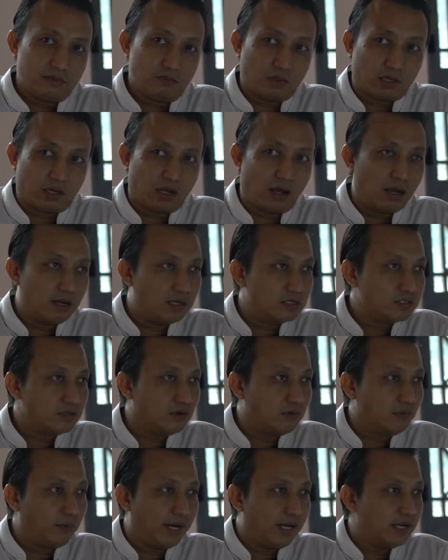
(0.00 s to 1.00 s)
regardless
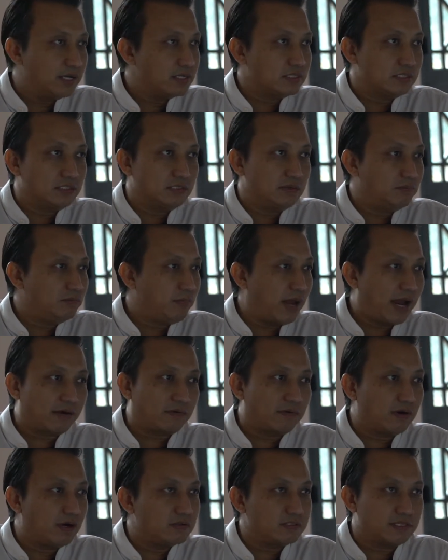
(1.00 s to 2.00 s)
of race and then
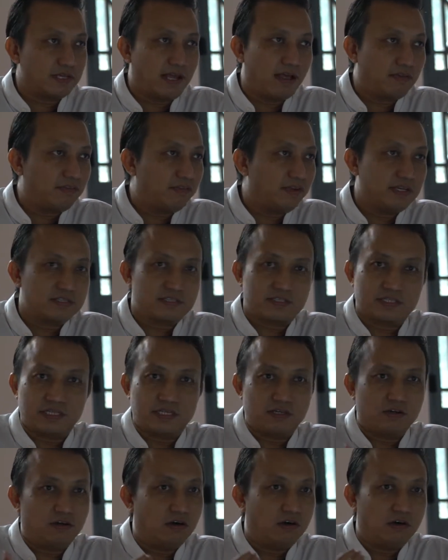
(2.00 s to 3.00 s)
backgrounds and
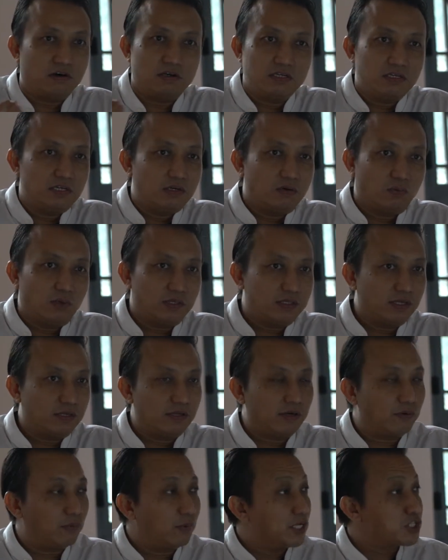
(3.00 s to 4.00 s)
ethnicity, or whether
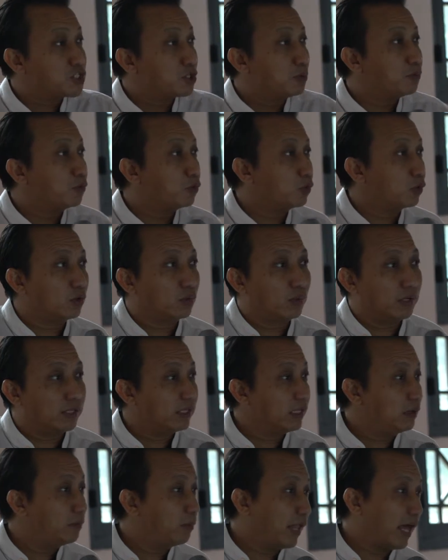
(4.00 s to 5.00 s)
they're rich or poor, or
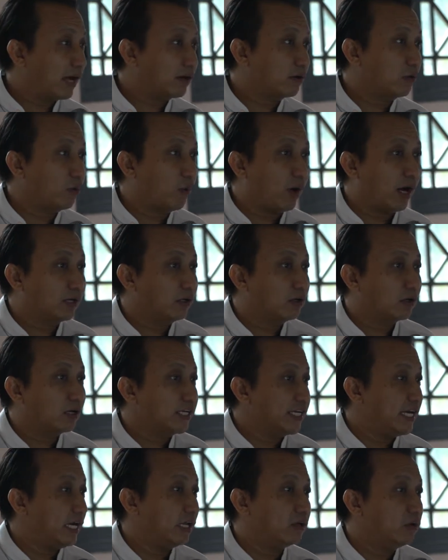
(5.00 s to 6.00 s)
whether they're black or white or
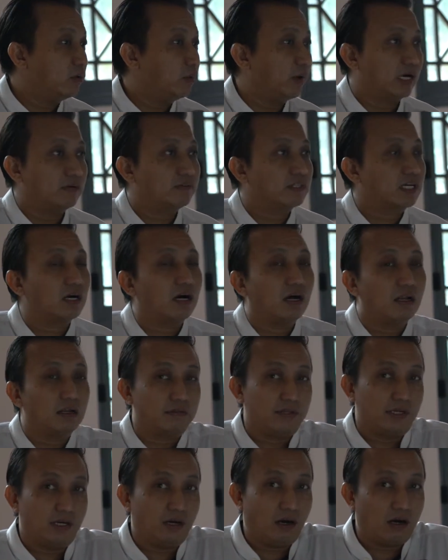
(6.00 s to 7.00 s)
yellow, whatever
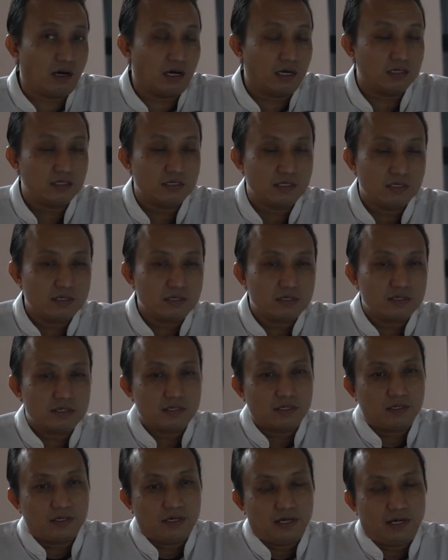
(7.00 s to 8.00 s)
color they are.
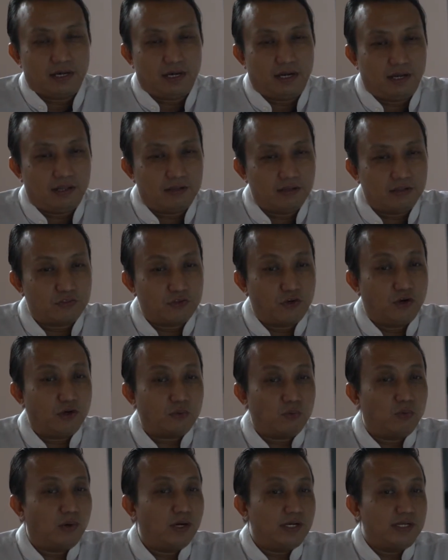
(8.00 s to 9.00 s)
And the
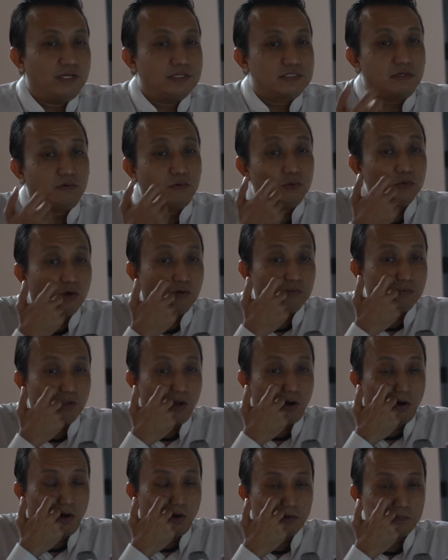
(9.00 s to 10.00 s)
third one is the rule of
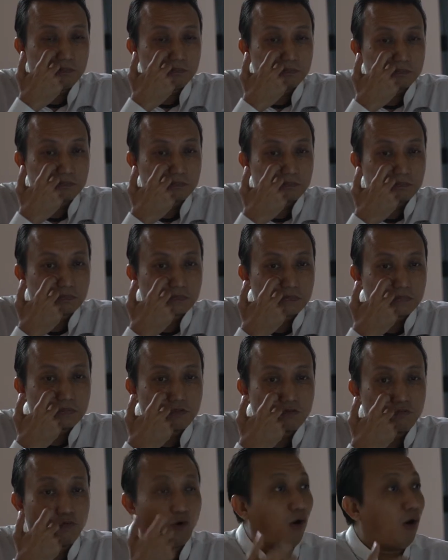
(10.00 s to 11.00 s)
law
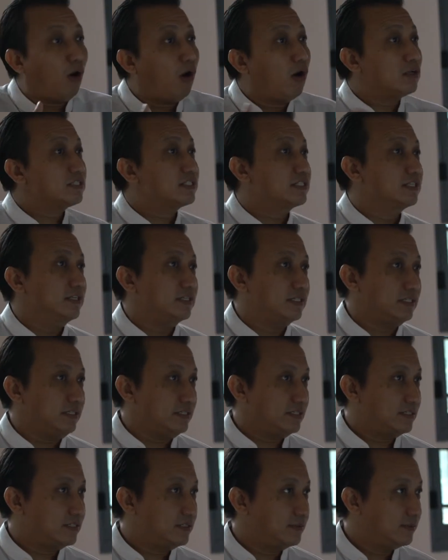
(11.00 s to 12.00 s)
for all
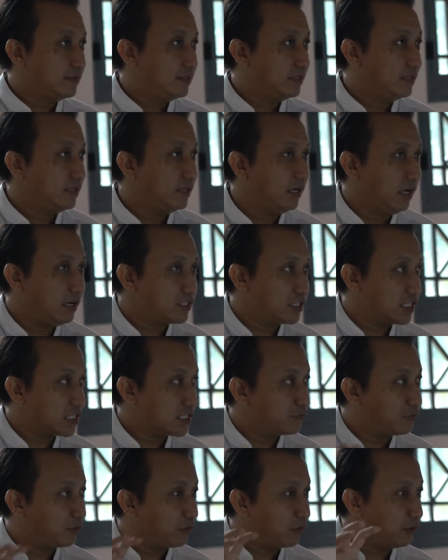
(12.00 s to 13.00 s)
citizens, not
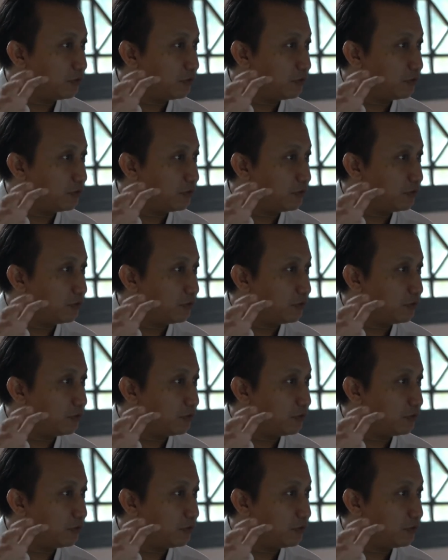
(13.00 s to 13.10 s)
just for